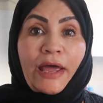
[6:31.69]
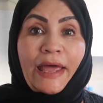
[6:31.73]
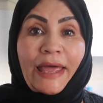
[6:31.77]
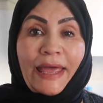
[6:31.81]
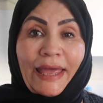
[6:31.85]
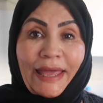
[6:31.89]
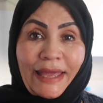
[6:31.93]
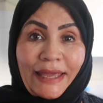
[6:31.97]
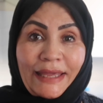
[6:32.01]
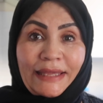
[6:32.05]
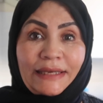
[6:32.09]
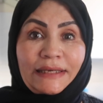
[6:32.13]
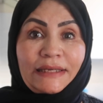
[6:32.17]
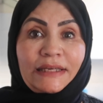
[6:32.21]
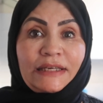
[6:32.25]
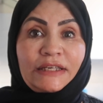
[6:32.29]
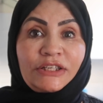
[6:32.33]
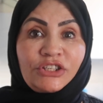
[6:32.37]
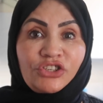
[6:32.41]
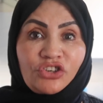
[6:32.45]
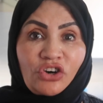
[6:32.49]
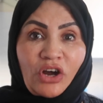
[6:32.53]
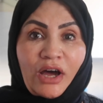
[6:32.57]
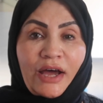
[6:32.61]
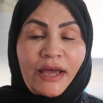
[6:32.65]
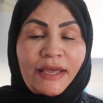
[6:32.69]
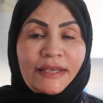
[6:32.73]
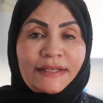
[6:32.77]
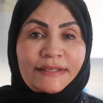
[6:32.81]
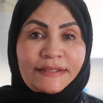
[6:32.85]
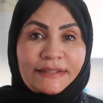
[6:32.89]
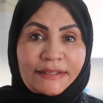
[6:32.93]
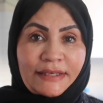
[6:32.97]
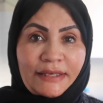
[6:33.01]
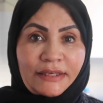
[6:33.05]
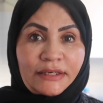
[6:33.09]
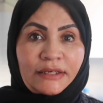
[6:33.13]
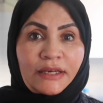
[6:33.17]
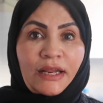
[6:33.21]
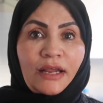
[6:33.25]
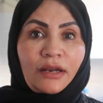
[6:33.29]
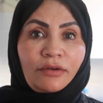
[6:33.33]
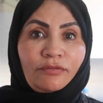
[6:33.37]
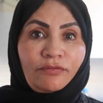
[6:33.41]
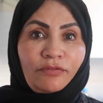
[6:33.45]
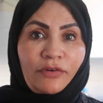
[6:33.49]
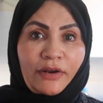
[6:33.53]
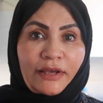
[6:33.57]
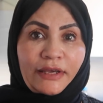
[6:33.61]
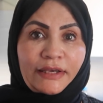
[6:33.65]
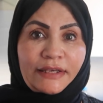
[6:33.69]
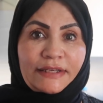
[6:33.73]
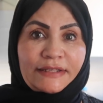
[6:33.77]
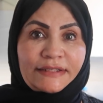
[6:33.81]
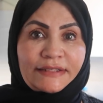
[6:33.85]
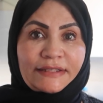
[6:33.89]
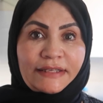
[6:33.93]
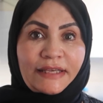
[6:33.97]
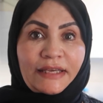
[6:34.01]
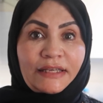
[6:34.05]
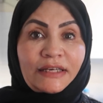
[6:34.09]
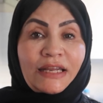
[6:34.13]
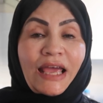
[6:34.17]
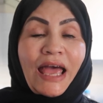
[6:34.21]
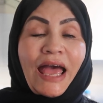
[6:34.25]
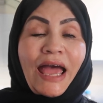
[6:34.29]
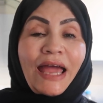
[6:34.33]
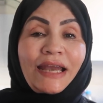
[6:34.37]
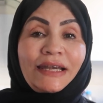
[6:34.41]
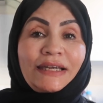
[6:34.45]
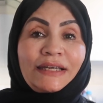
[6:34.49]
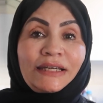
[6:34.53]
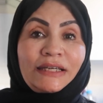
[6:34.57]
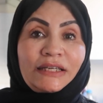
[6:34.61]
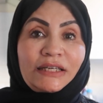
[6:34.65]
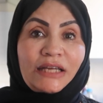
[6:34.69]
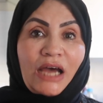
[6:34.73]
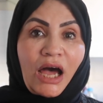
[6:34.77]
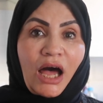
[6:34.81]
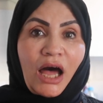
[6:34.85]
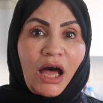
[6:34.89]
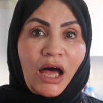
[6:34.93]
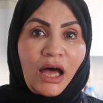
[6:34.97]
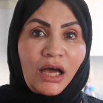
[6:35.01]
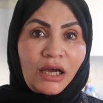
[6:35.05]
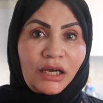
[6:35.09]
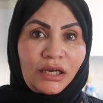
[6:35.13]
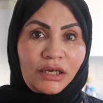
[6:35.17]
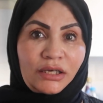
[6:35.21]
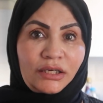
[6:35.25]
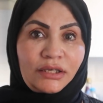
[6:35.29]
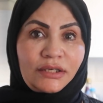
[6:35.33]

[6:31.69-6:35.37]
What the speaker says: any dry skin and flaky skin and dark